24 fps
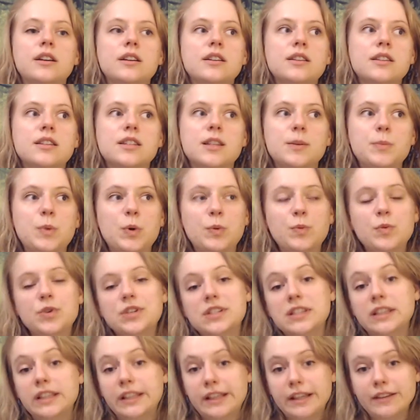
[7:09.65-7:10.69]
someone was
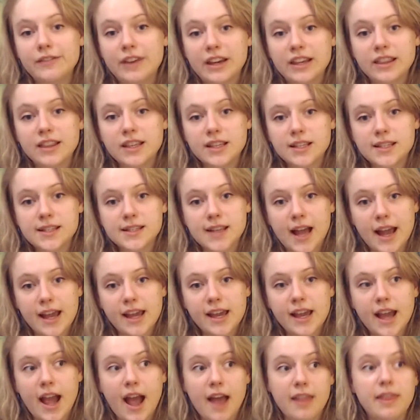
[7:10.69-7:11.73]
leaving the
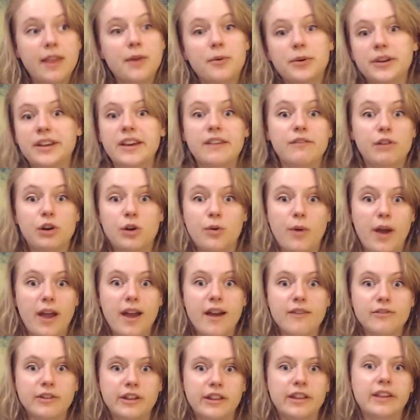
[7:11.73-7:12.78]
site and they were giving away
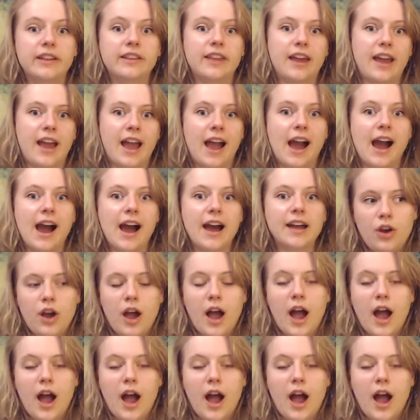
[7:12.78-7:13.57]
everything they had.